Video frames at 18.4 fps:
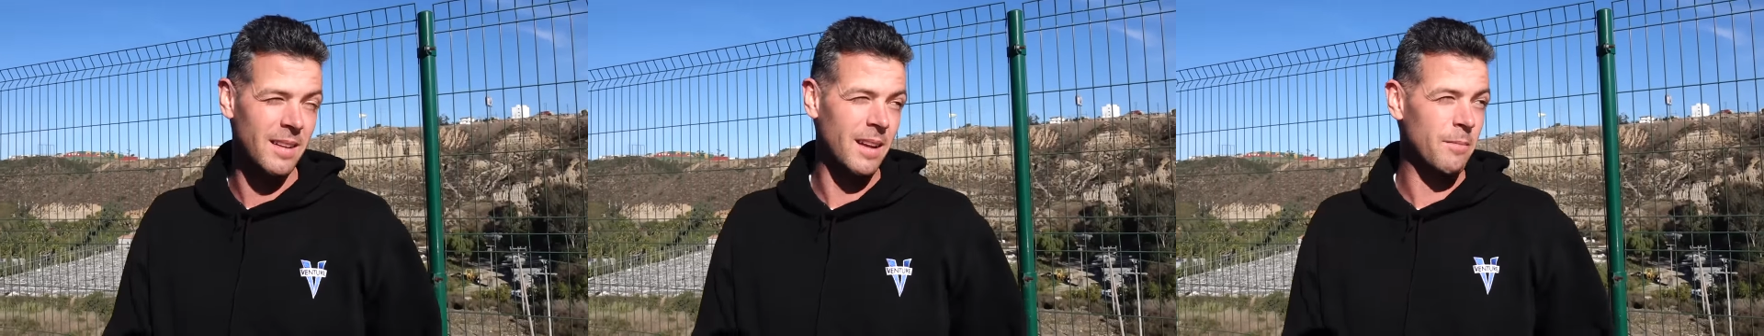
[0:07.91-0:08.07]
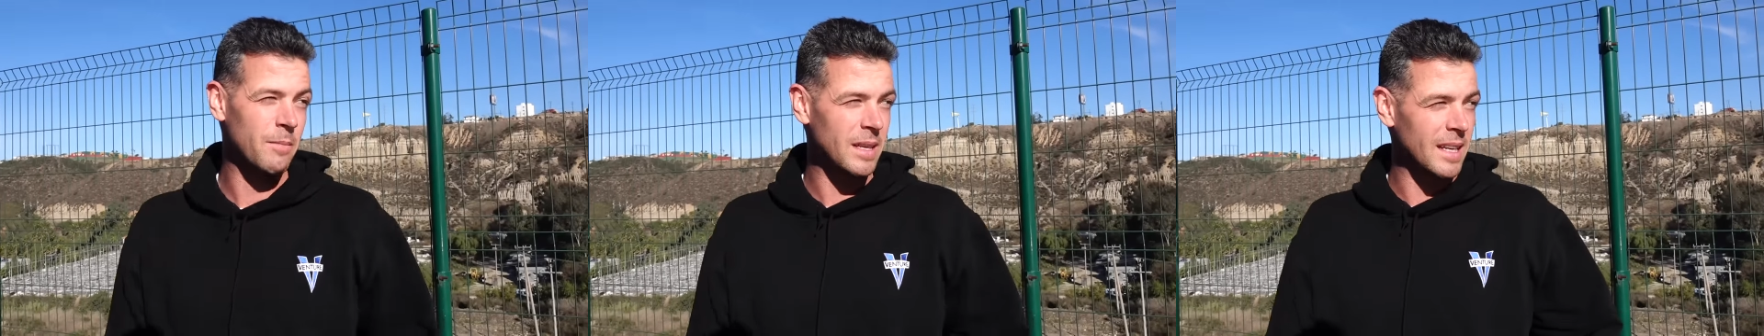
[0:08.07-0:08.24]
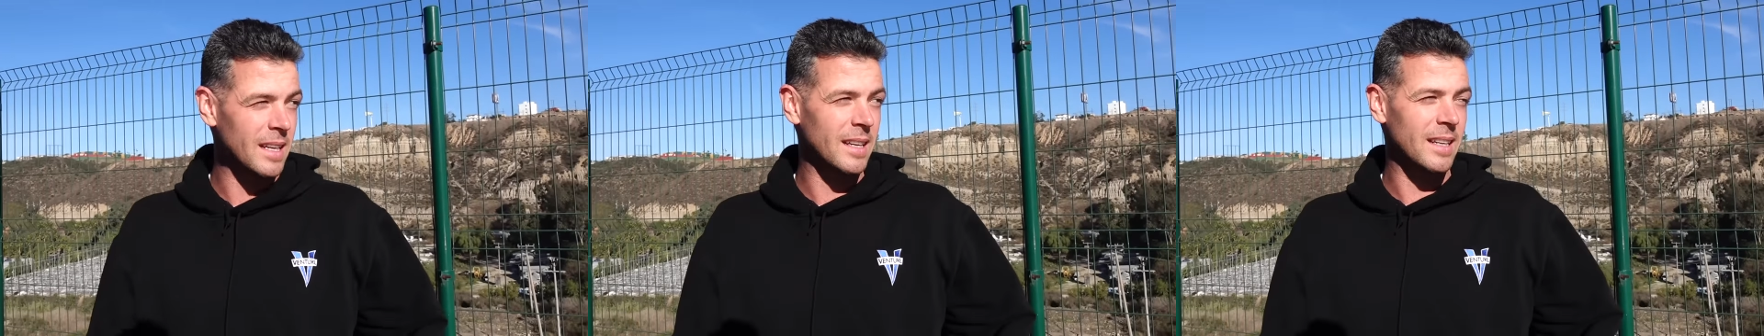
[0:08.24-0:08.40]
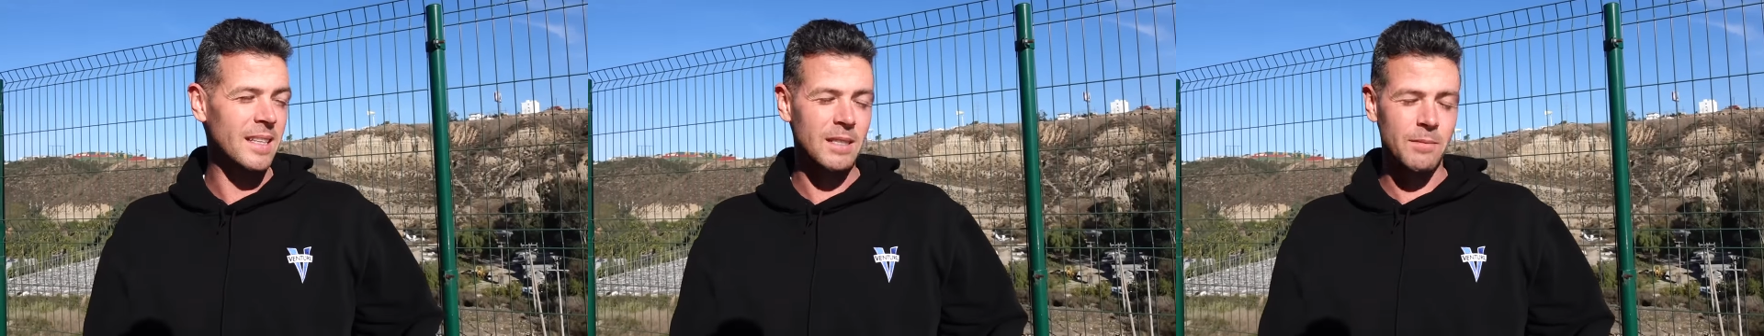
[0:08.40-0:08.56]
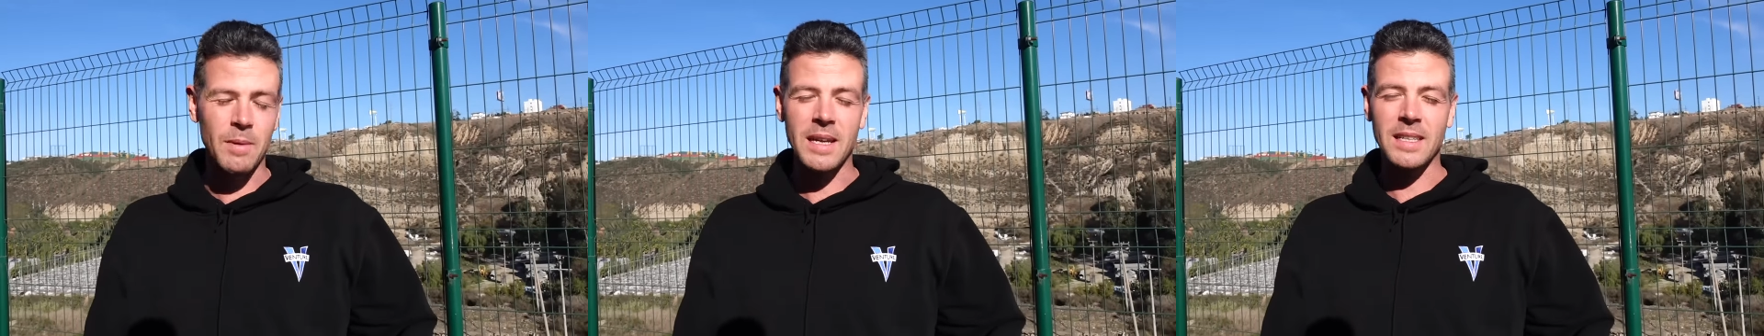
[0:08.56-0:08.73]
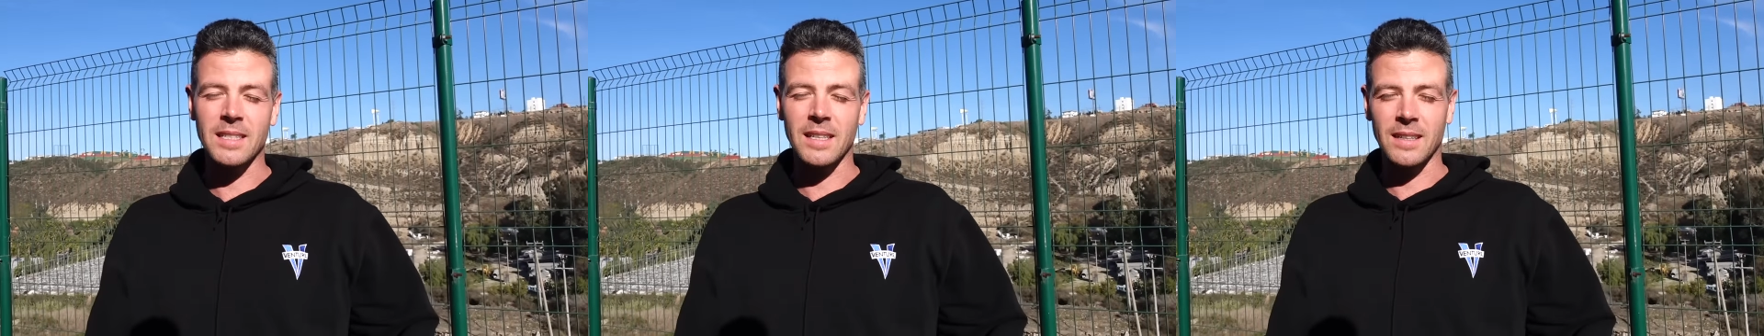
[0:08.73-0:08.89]
I mean, it is
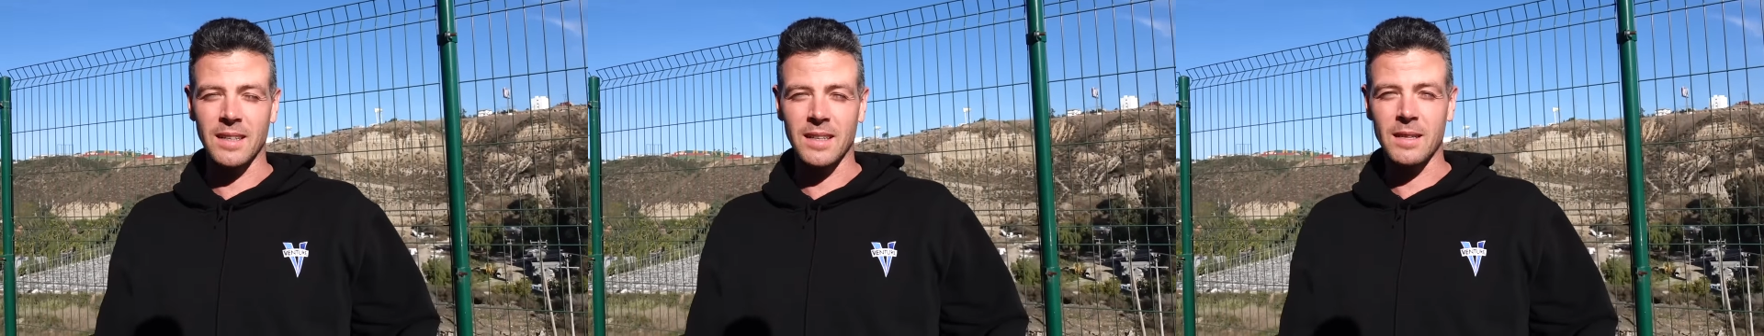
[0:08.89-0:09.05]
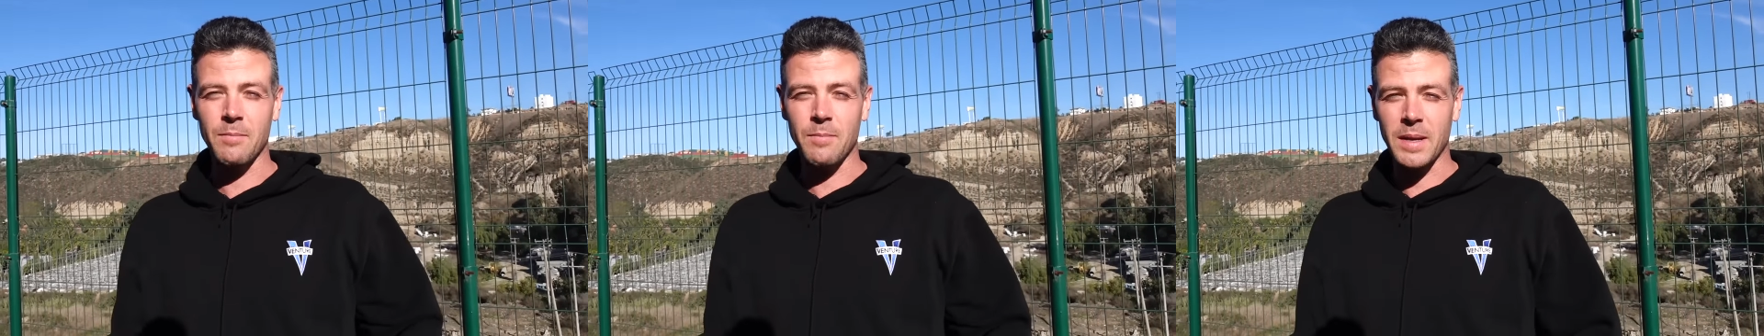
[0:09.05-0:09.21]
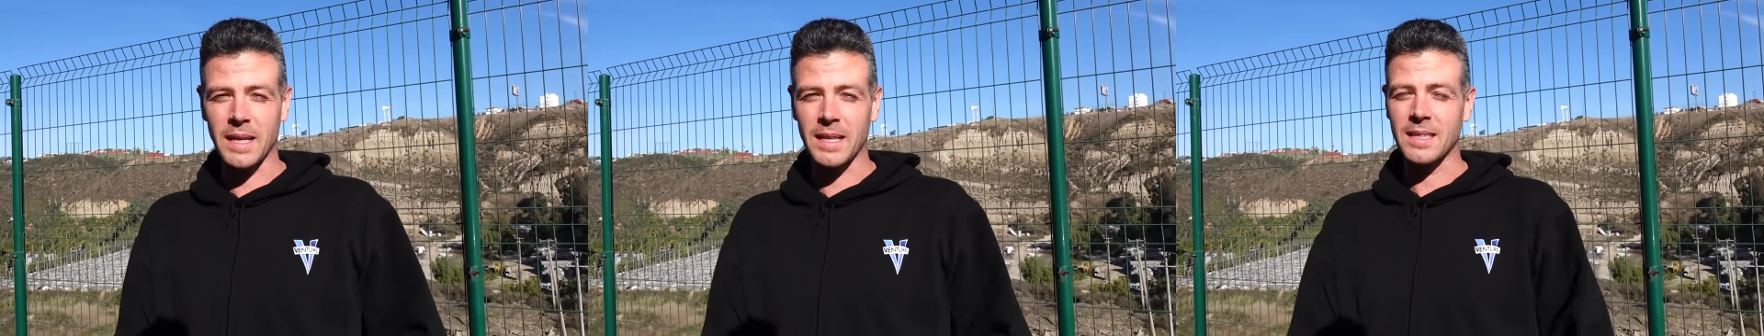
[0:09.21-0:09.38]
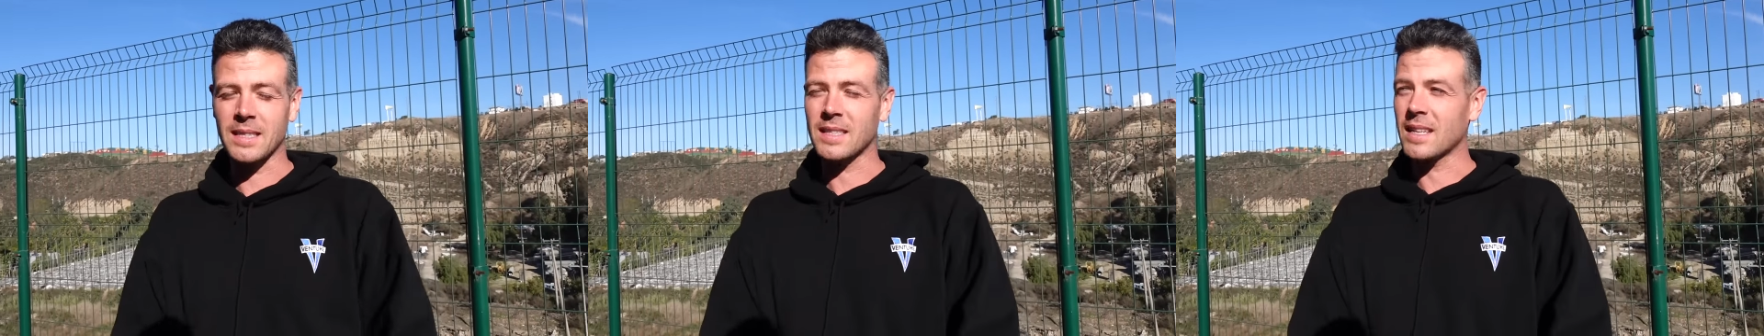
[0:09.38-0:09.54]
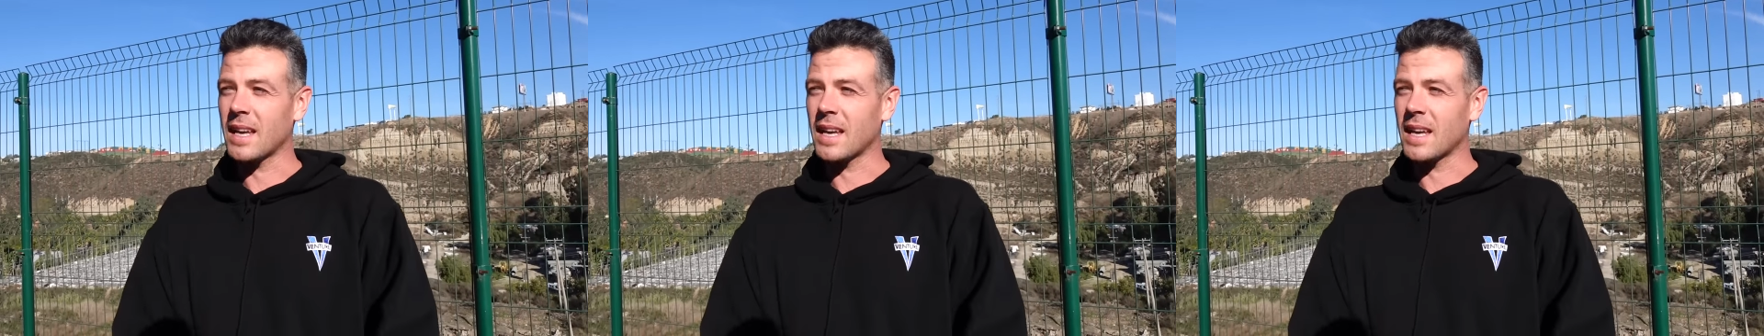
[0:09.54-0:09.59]
basically the biggest